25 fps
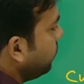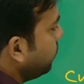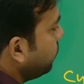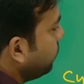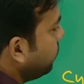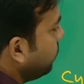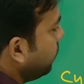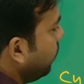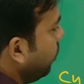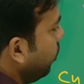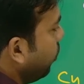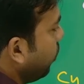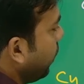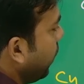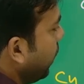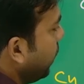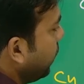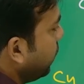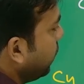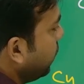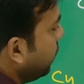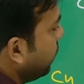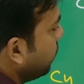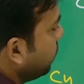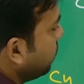Look at
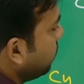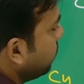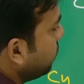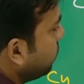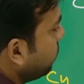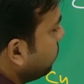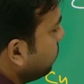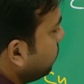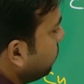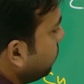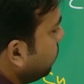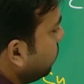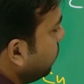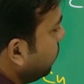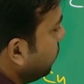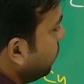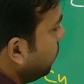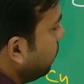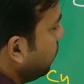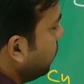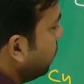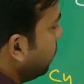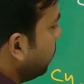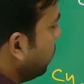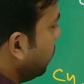here.
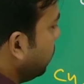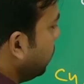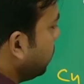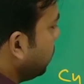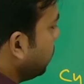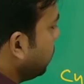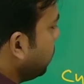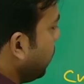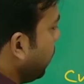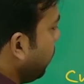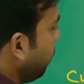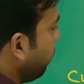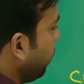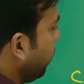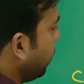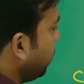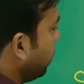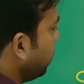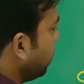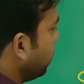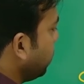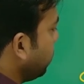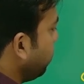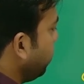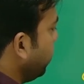This is alpha,
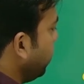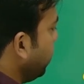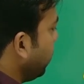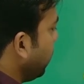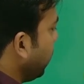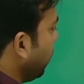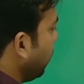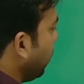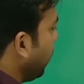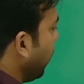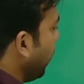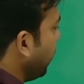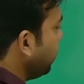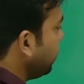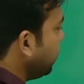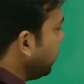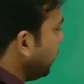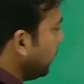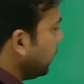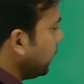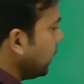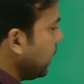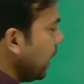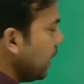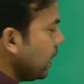this is beta. I
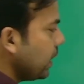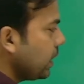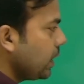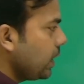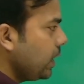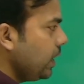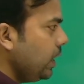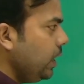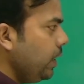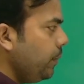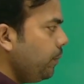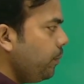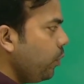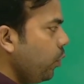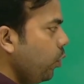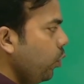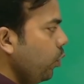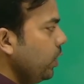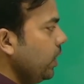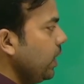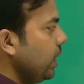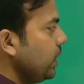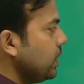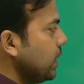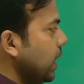said that keep
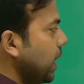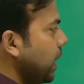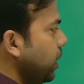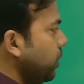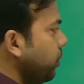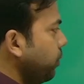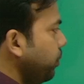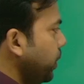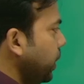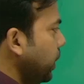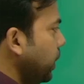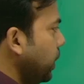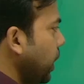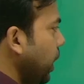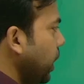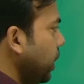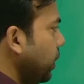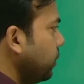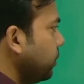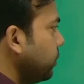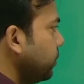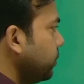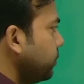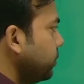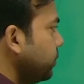OH at
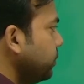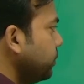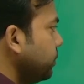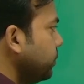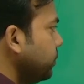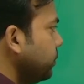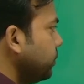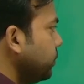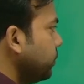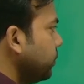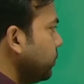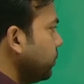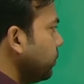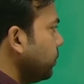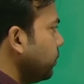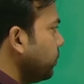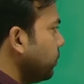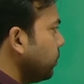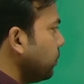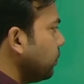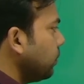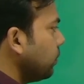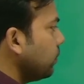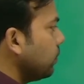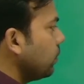beta
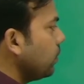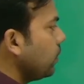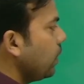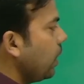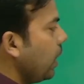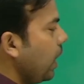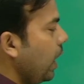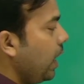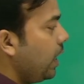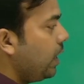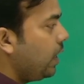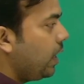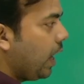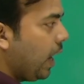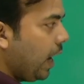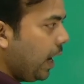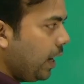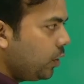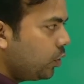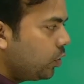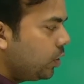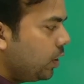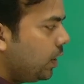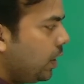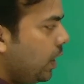and
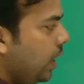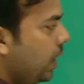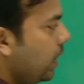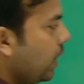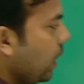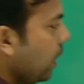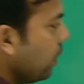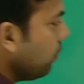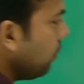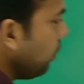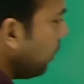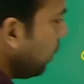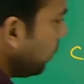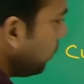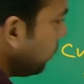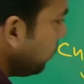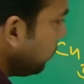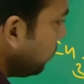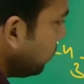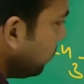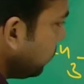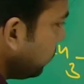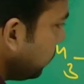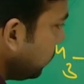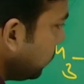hydrogen at alpha.
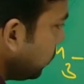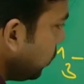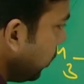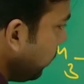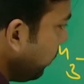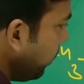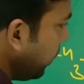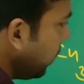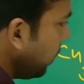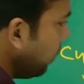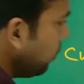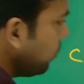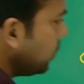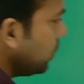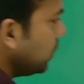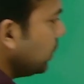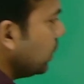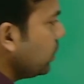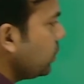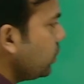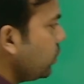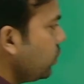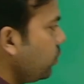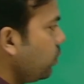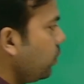So it becomes
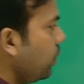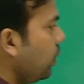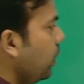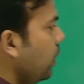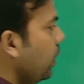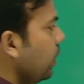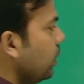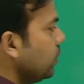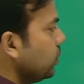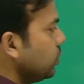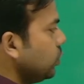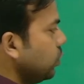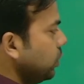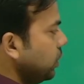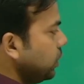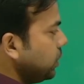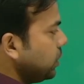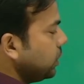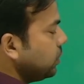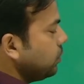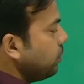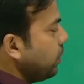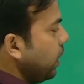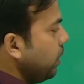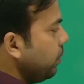CH2. So this
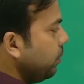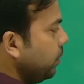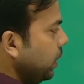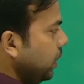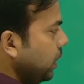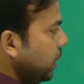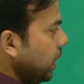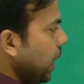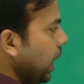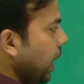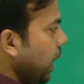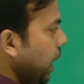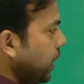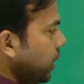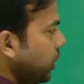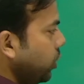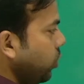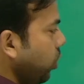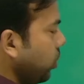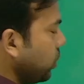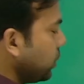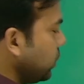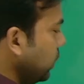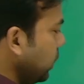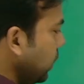is my beta
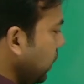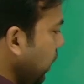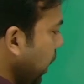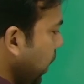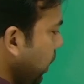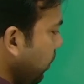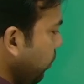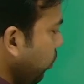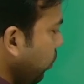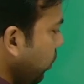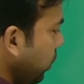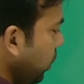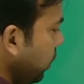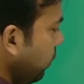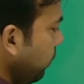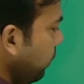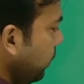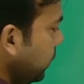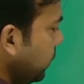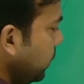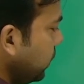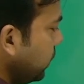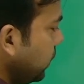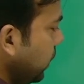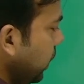hydroxycarbonyl,
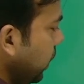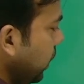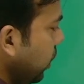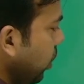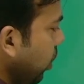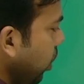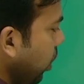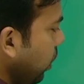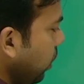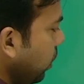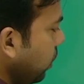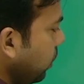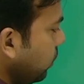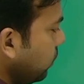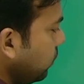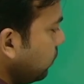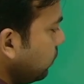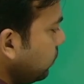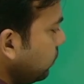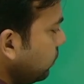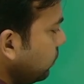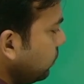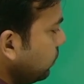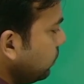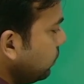which is aldol.
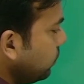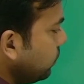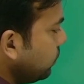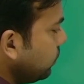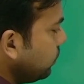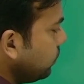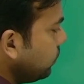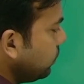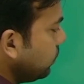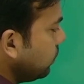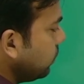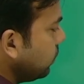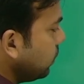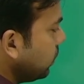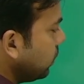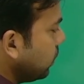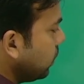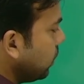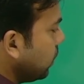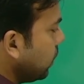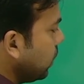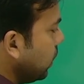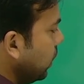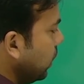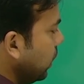
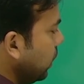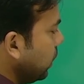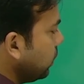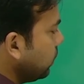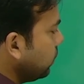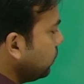Clear?